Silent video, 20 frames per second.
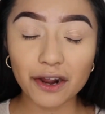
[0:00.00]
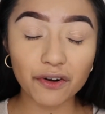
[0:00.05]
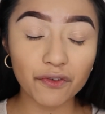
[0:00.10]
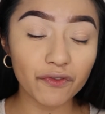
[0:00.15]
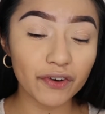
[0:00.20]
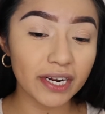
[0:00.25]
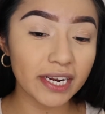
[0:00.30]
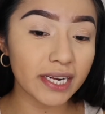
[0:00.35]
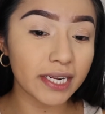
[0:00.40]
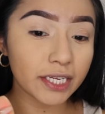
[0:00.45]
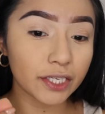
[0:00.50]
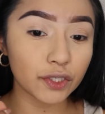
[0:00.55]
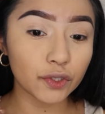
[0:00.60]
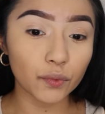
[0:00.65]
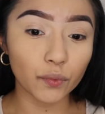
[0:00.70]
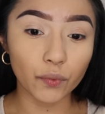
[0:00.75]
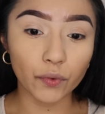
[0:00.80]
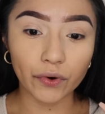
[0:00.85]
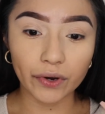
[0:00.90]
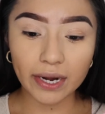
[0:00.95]
don't really need to
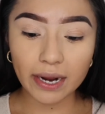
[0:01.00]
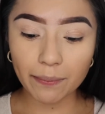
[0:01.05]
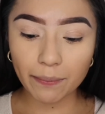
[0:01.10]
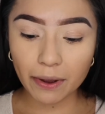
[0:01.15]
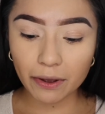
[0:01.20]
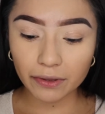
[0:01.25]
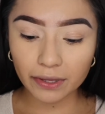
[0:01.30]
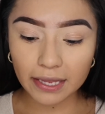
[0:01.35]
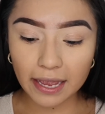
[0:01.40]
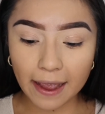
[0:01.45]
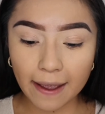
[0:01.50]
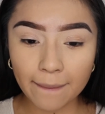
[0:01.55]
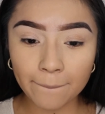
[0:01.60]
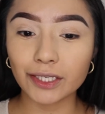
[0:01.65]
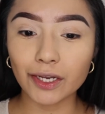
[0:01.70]
worry about that.